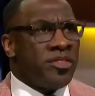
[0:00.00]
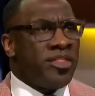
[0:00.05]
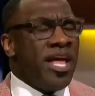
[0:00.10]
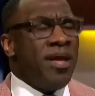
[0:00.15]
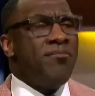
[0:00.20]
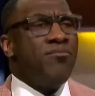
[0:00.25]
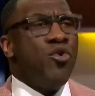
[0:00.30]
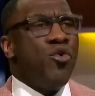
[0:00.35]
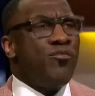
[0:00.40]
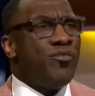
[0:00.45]
They
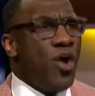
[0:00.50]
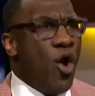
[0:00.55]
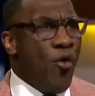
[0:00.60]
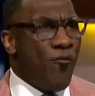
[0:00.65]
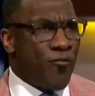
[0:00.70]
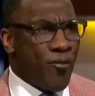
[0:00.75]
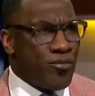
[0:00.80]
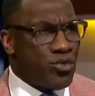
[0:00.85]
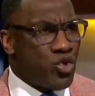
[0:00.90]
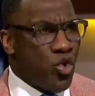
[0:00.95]
moved
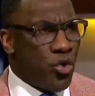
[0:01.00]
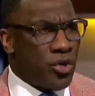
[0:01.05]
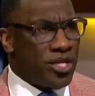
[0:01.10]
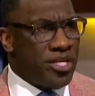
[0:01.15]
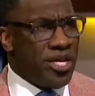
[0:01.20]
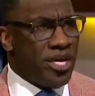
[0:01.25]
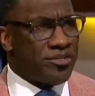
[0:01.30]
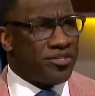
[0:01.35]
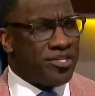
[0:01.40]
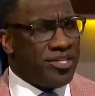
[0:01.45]
on from Jordy
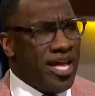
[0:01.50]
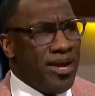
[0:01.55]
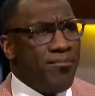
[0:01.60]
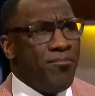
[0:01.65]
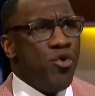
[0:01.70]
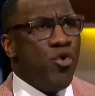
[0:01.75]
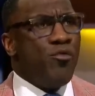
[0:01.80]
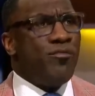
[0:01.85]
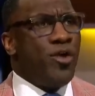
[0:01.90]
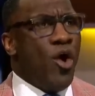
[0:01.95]
Nelson. They
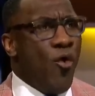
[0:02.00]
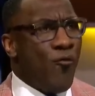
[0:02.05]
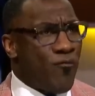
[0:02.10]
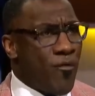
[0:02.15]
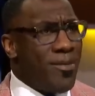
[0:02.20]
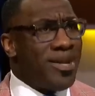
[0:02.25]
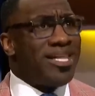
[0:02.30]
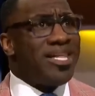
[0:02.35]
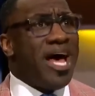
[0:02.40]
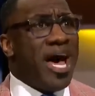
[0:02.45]
moved on
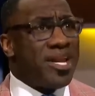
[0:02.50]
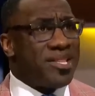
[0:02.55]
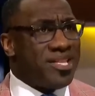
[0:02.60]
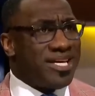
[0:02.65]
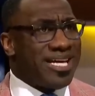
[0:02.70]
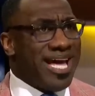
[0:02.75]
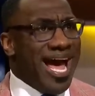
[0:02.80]
from a lot of the